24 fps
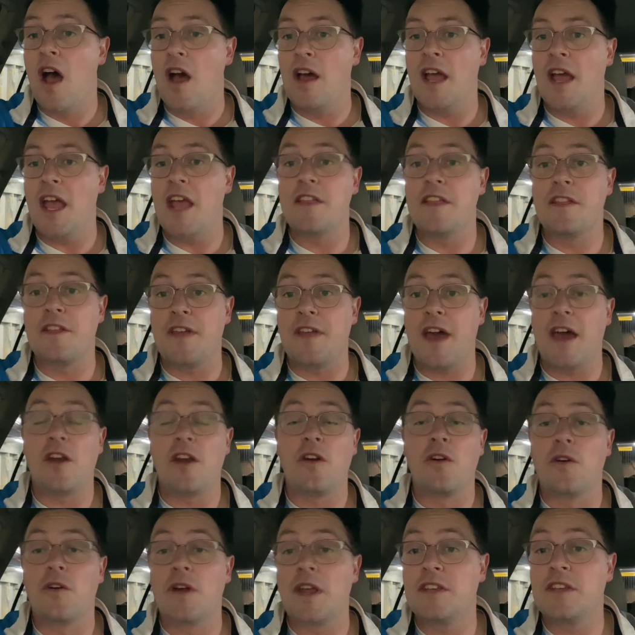Either that,
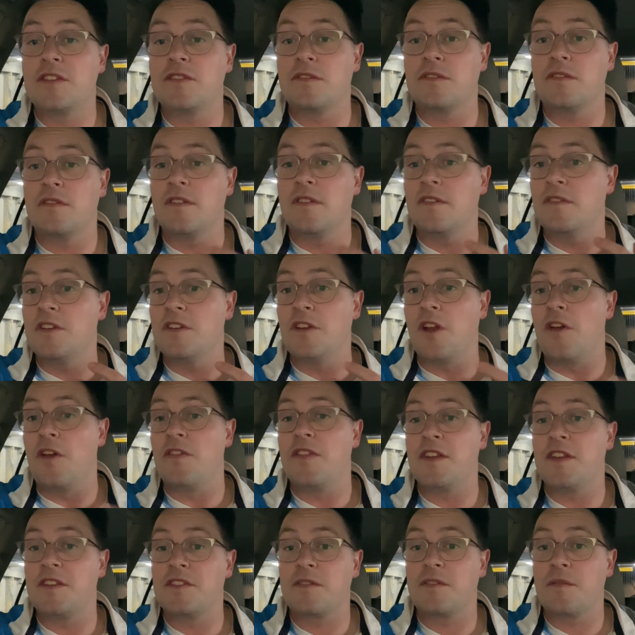or he's,
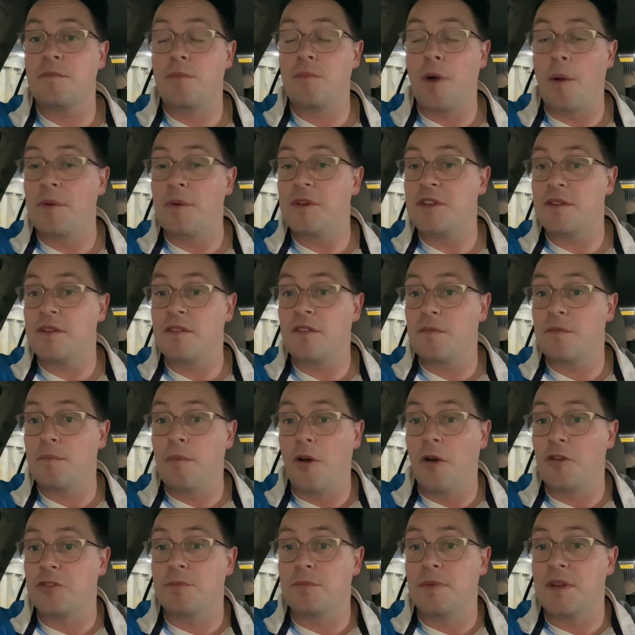there's
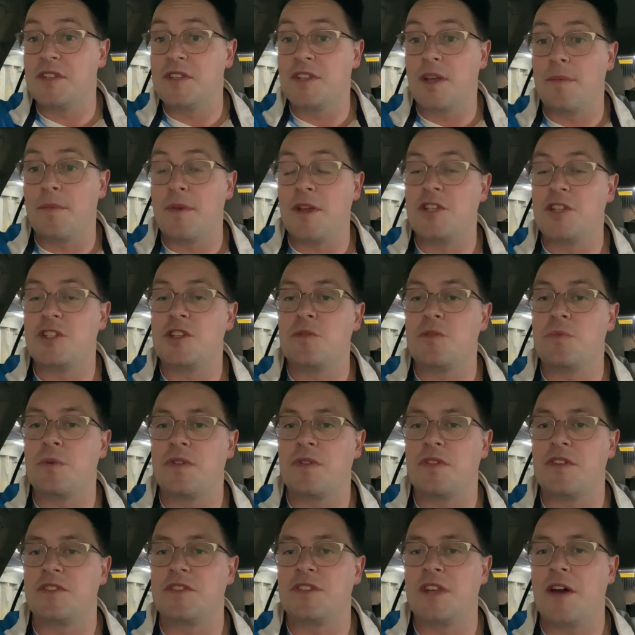possibly some issue with
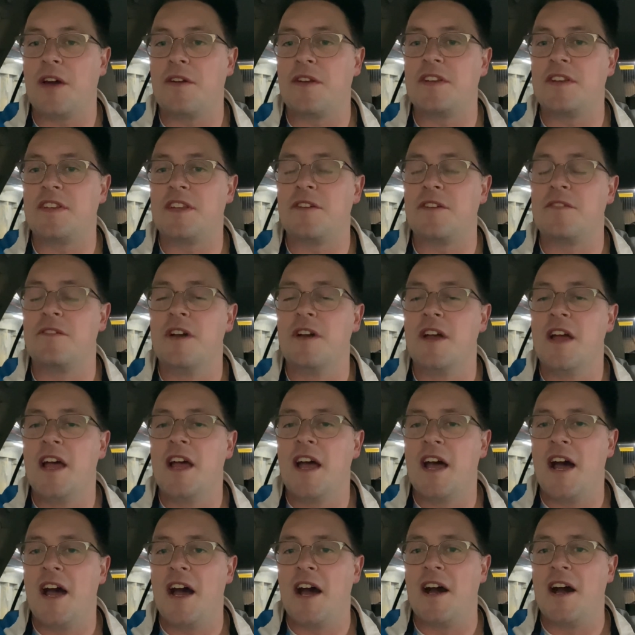the Saudi deal.
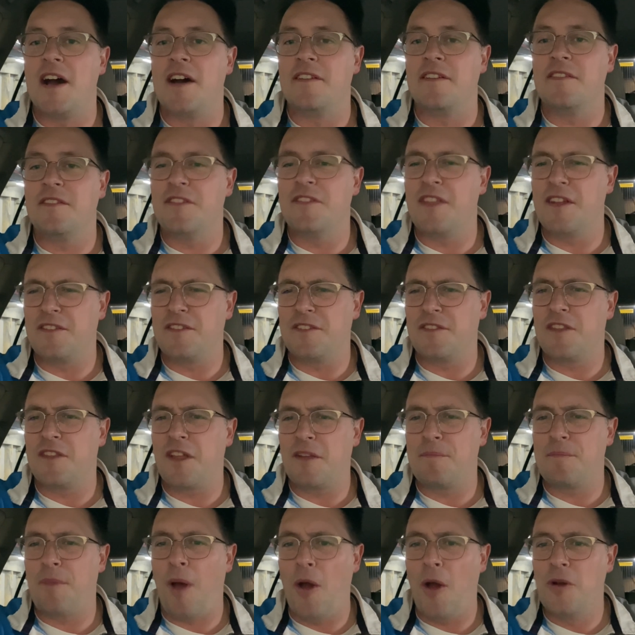The
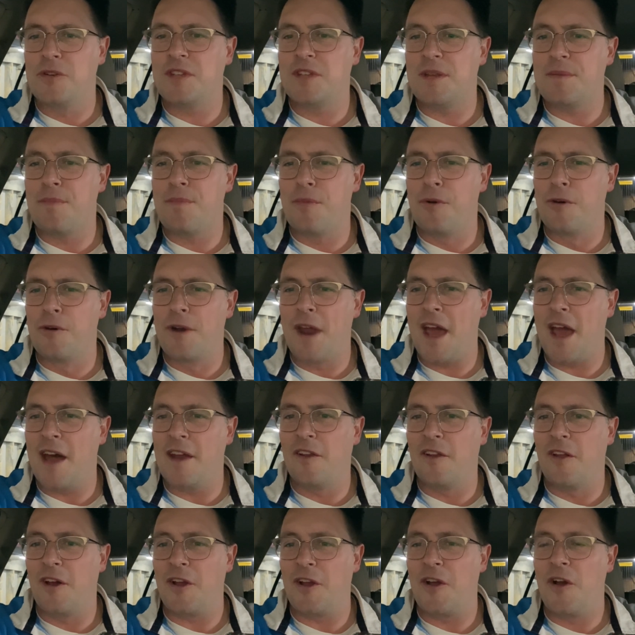post he put out,
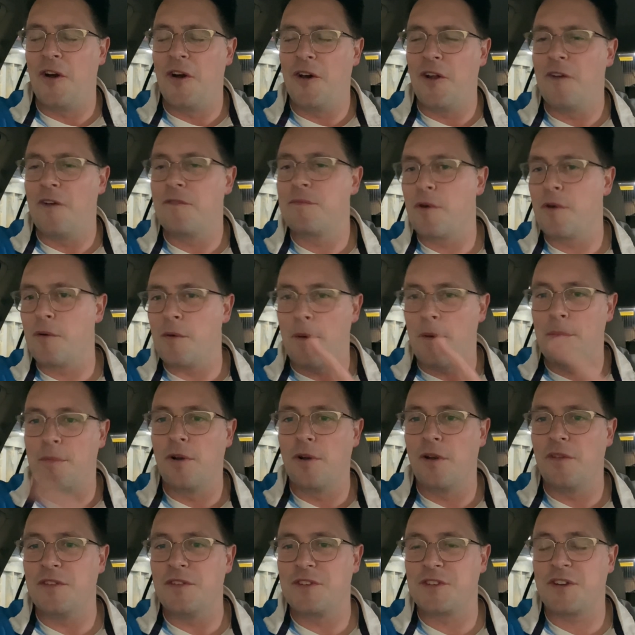I'll put it
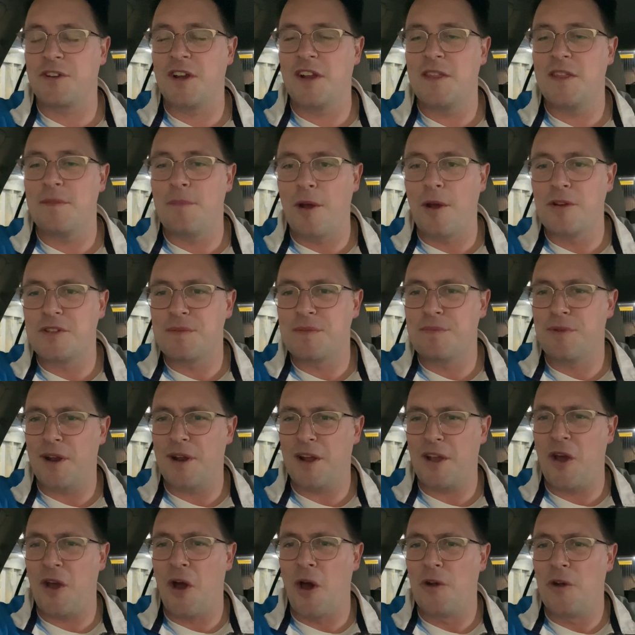on the screen, the post he put
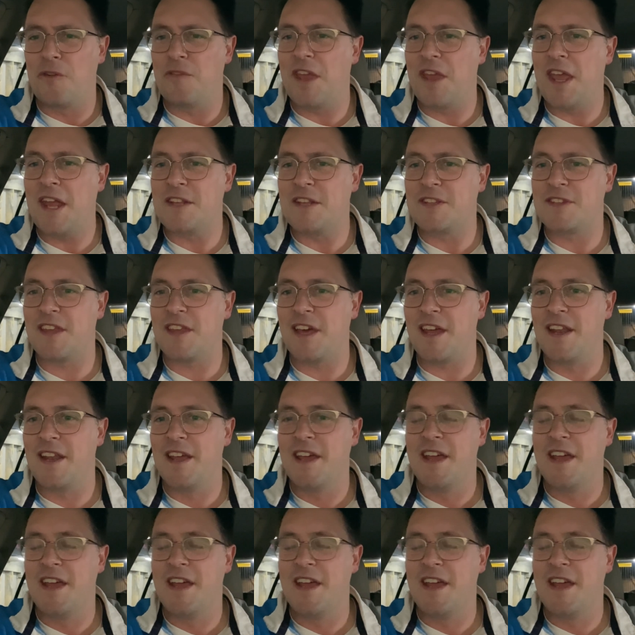out kind of hints that